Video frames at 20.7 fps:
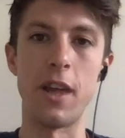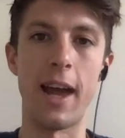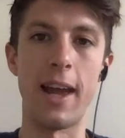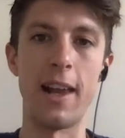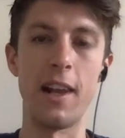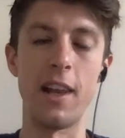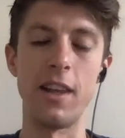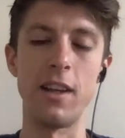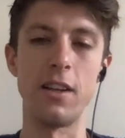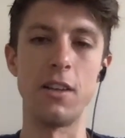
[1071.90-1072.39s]
or the
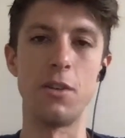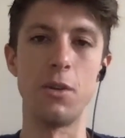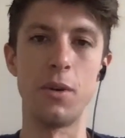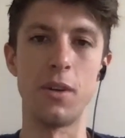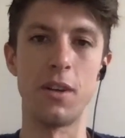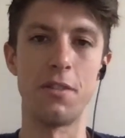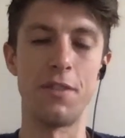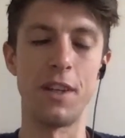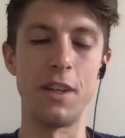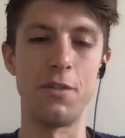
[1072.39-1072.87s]
A League are
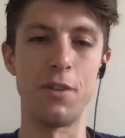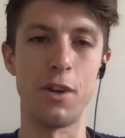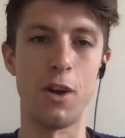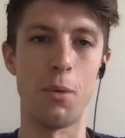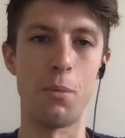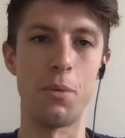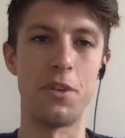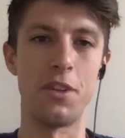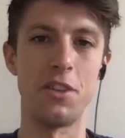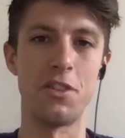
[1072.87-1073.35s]
doing a FIFA
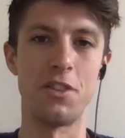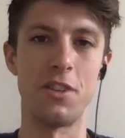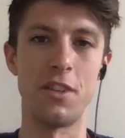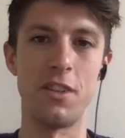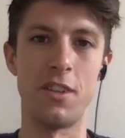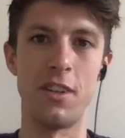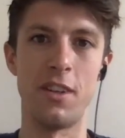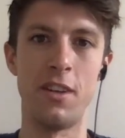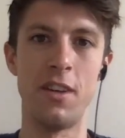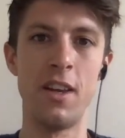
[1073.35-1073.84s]

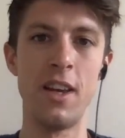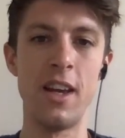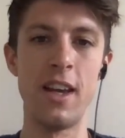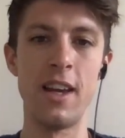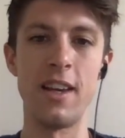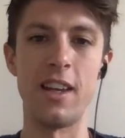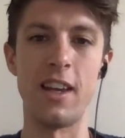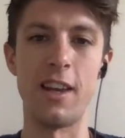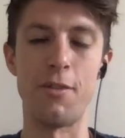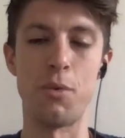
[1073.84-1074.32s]
competition, and
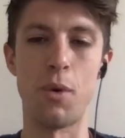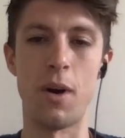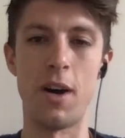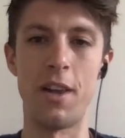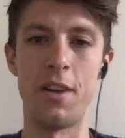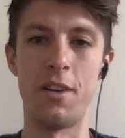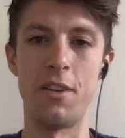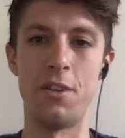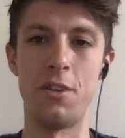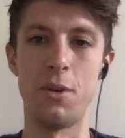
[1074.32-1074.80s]

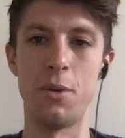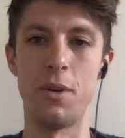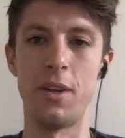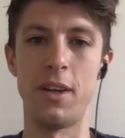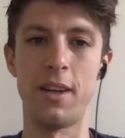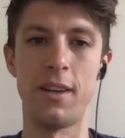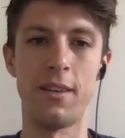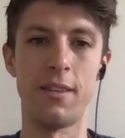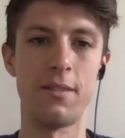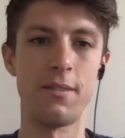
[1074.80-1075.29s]
F1 are
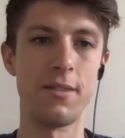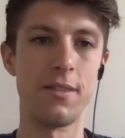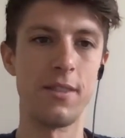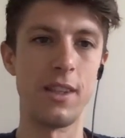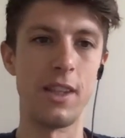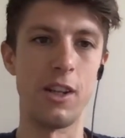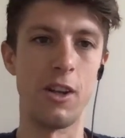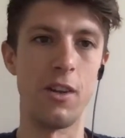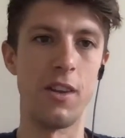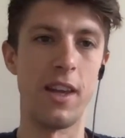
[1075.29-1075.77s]
doing
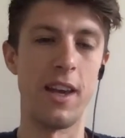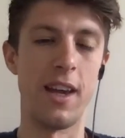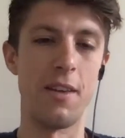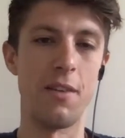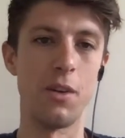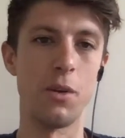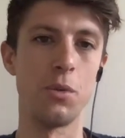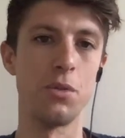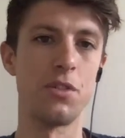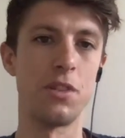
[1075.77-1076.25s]
you know they're
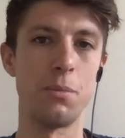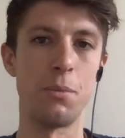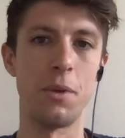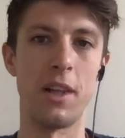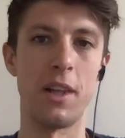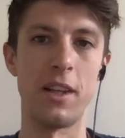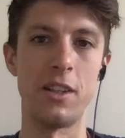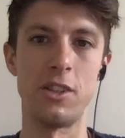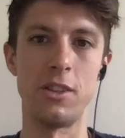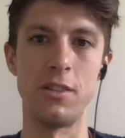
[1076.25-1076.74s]
having all
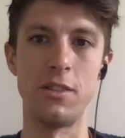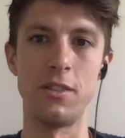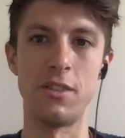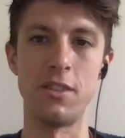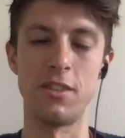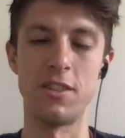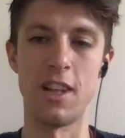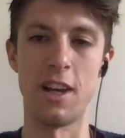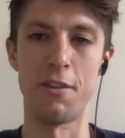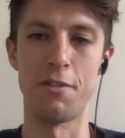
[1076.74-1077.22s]

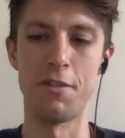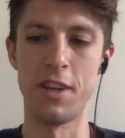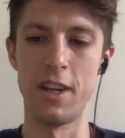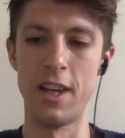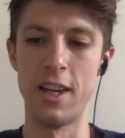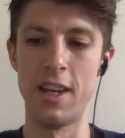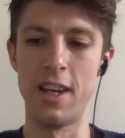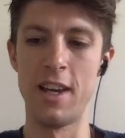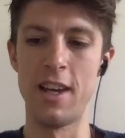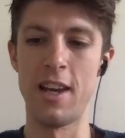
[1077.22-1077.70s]
simulations and stuff.
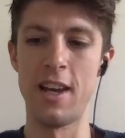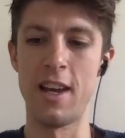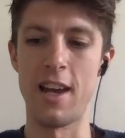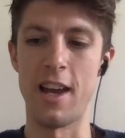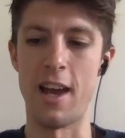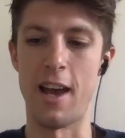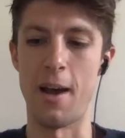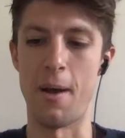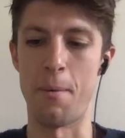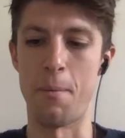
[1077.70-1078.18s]

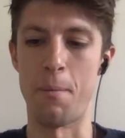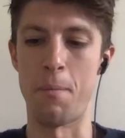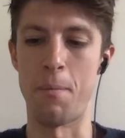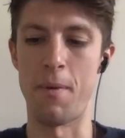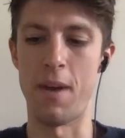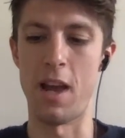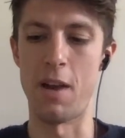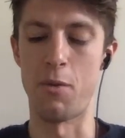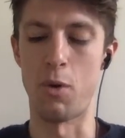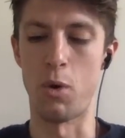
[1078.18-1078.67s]

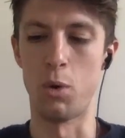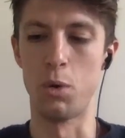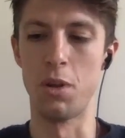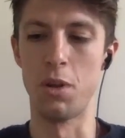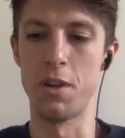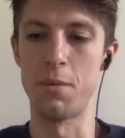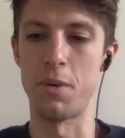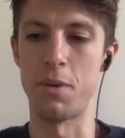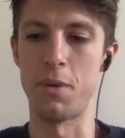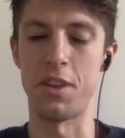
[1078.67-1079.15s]
Um, out of
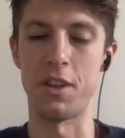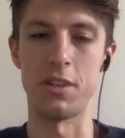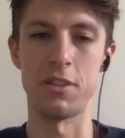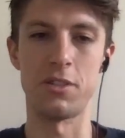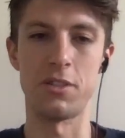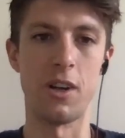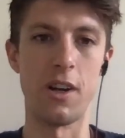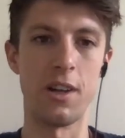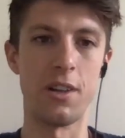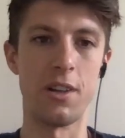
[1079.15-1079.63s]
all of them, I
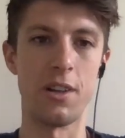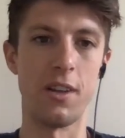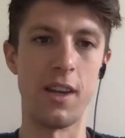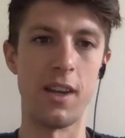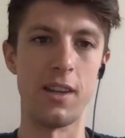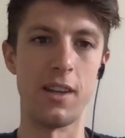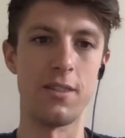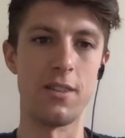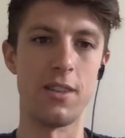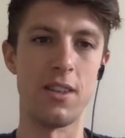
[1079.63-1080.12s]
think
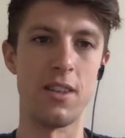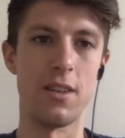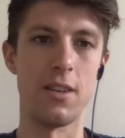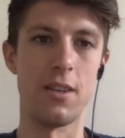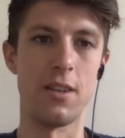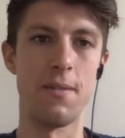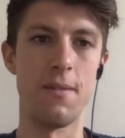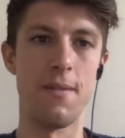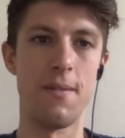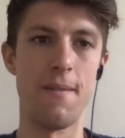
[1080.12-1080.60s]
cycling has
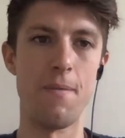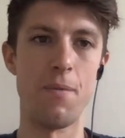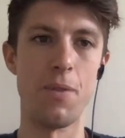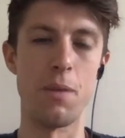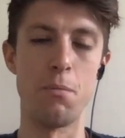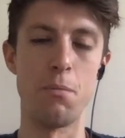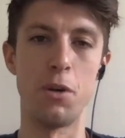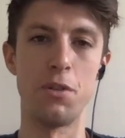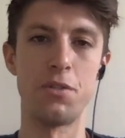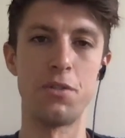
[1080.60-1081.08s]
the
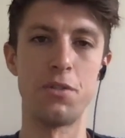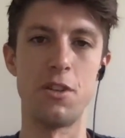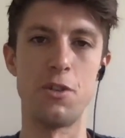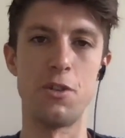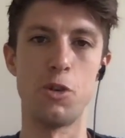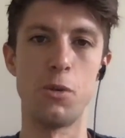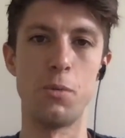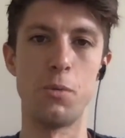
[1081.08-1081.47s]
the most